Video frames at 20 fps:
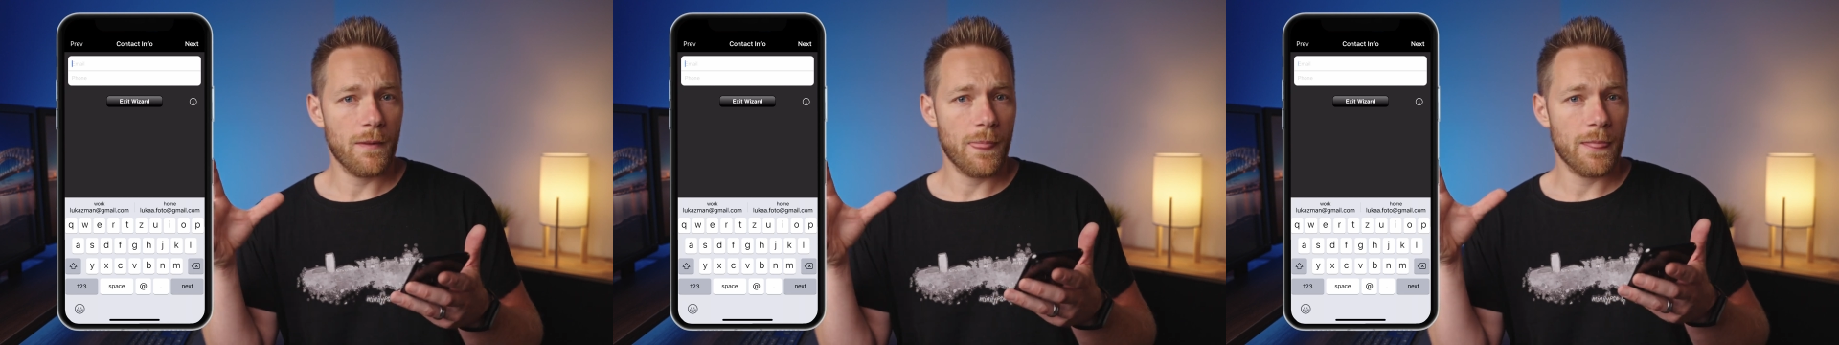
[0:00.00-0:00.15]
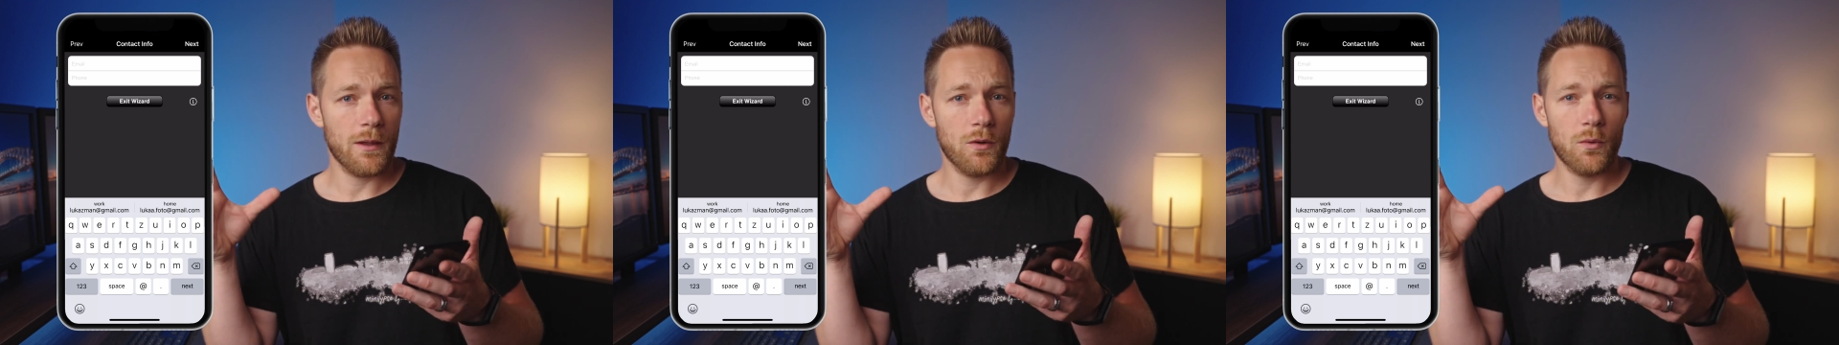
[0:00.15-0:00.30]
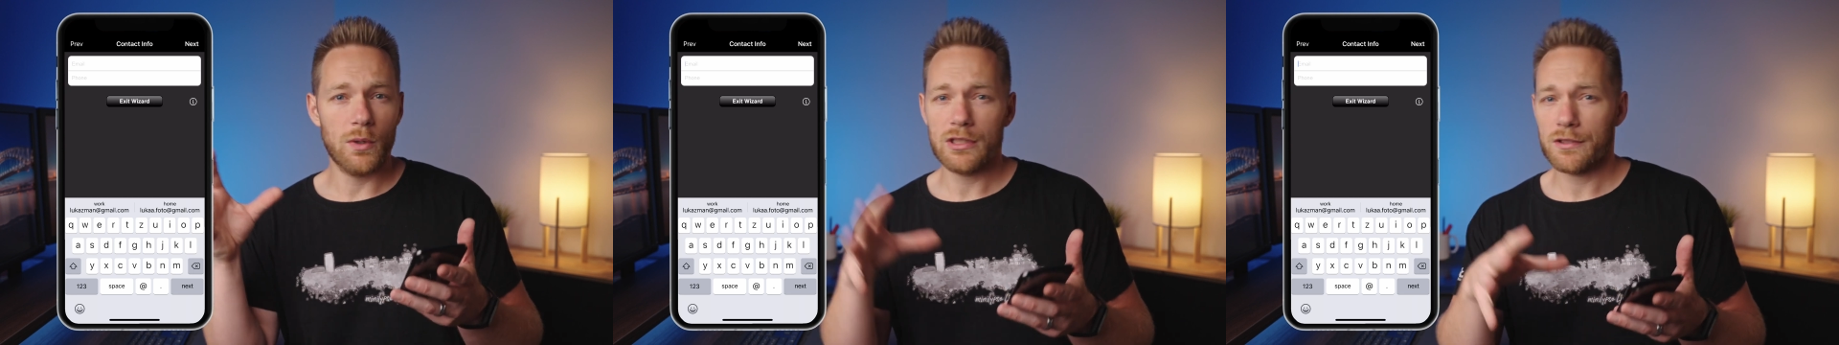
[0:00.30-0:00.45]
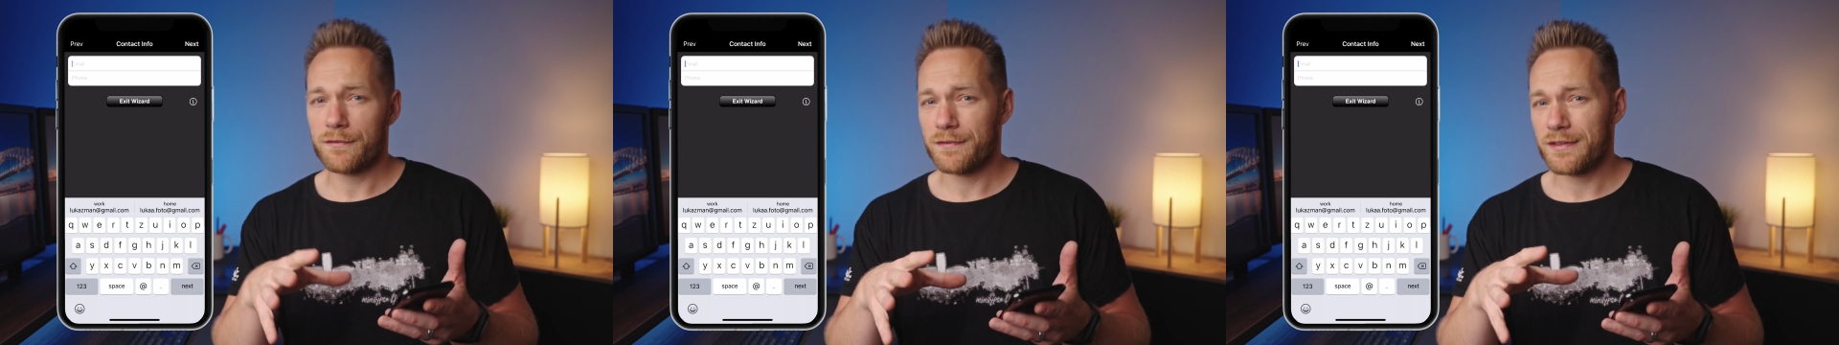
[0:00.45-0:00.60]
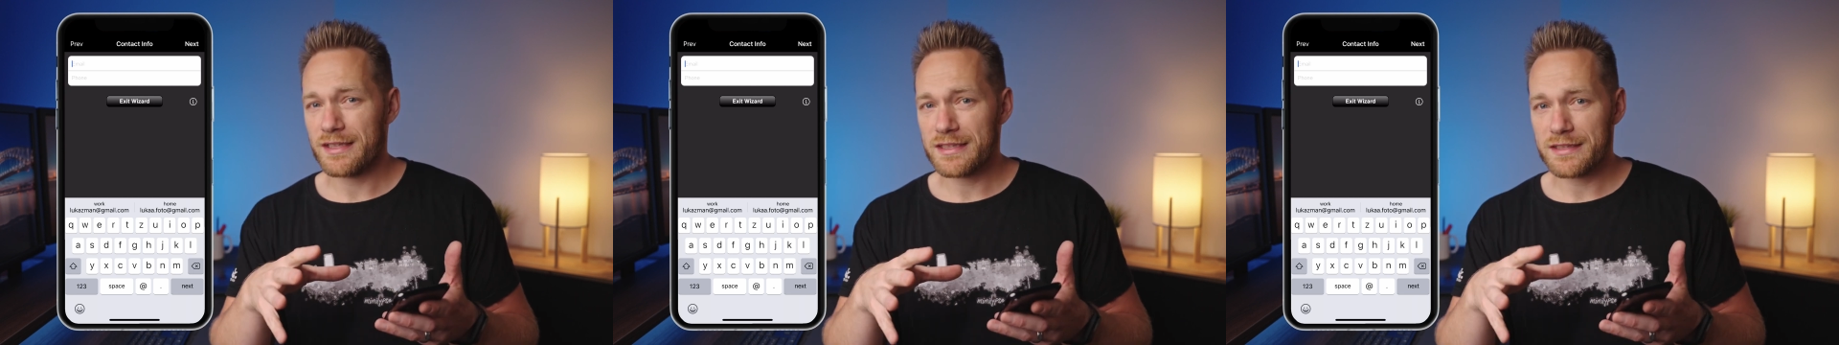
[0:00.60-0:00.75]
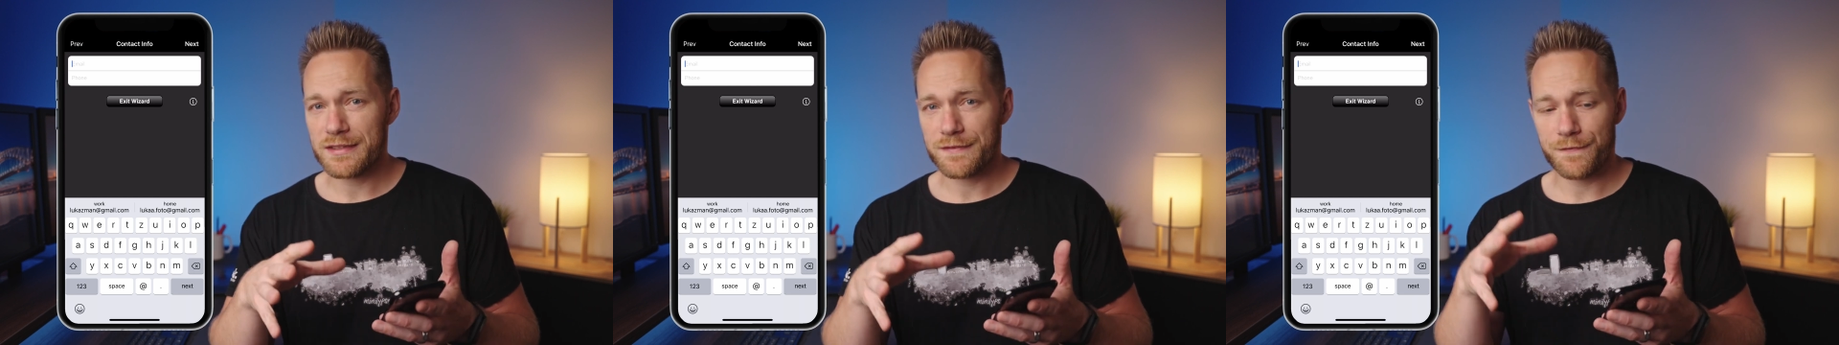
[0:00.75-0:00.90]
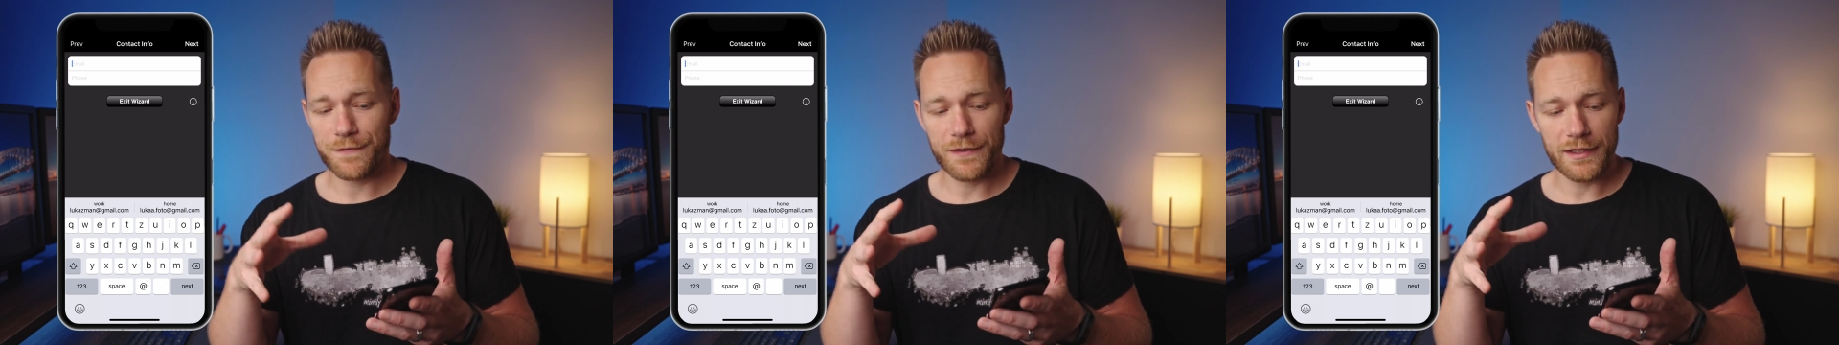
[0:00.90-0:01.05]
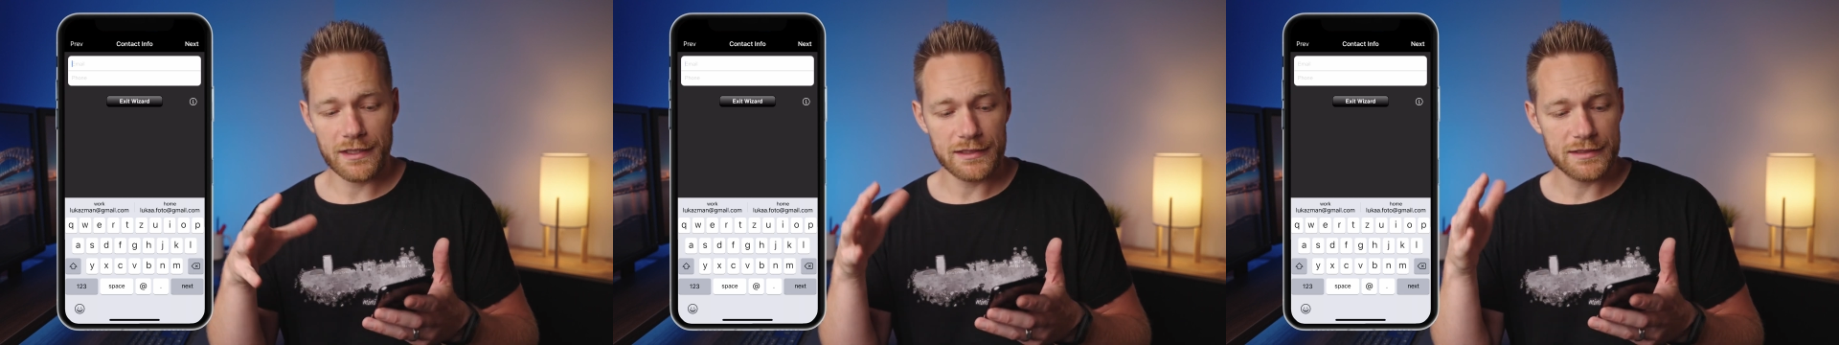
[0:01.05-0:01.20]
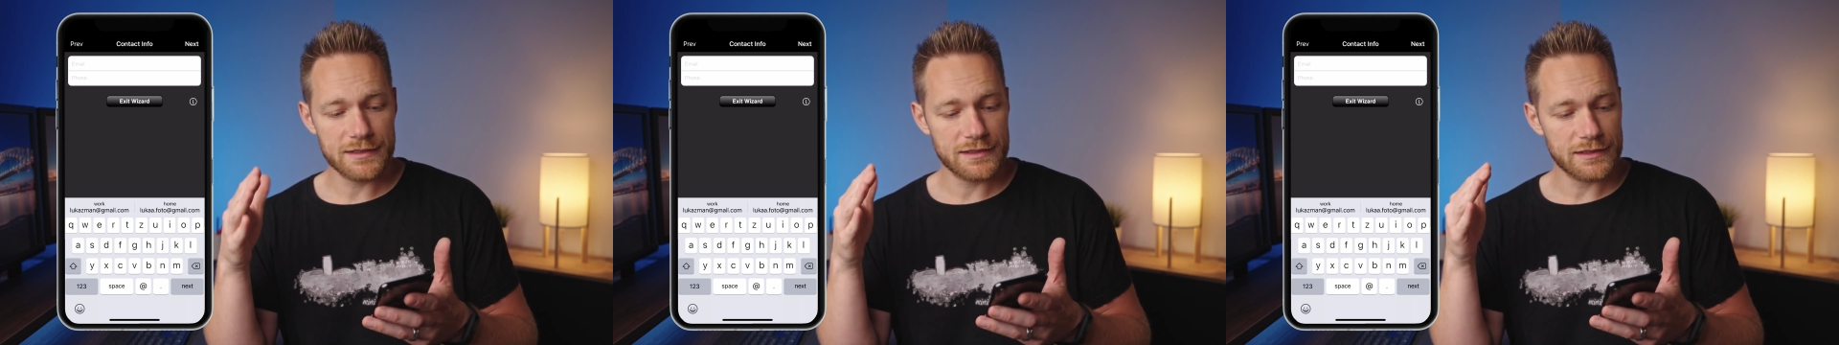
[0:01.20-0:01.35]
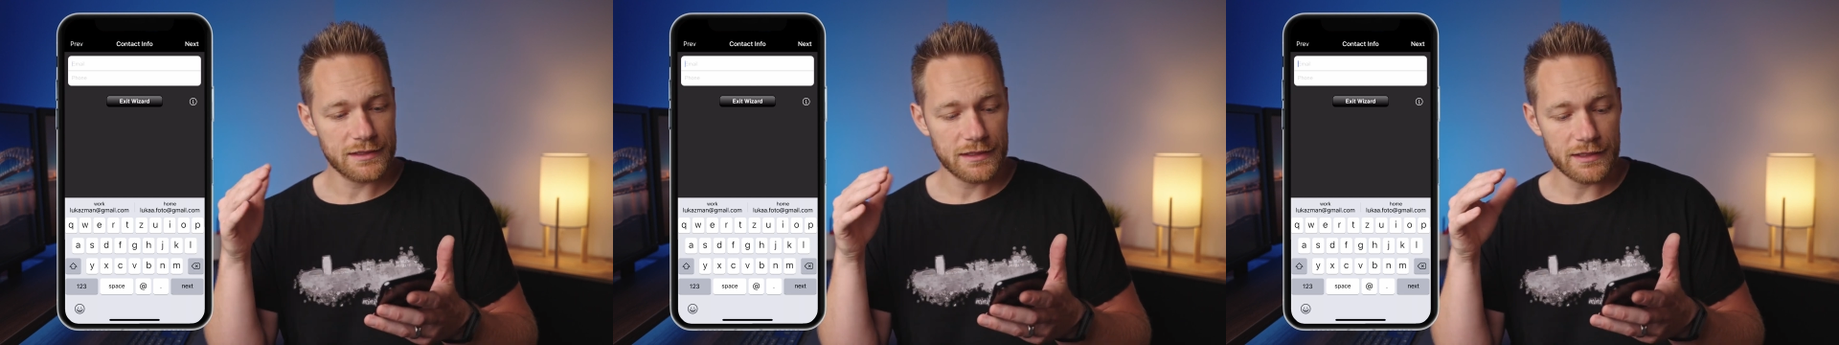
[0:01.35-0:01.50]
One of these
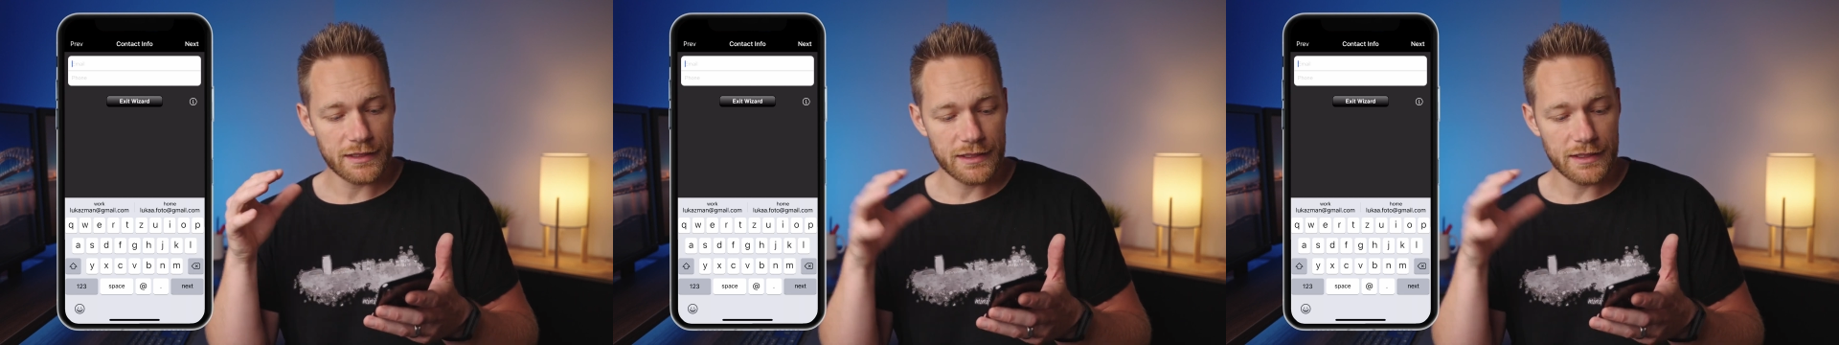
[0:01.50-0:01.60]
fields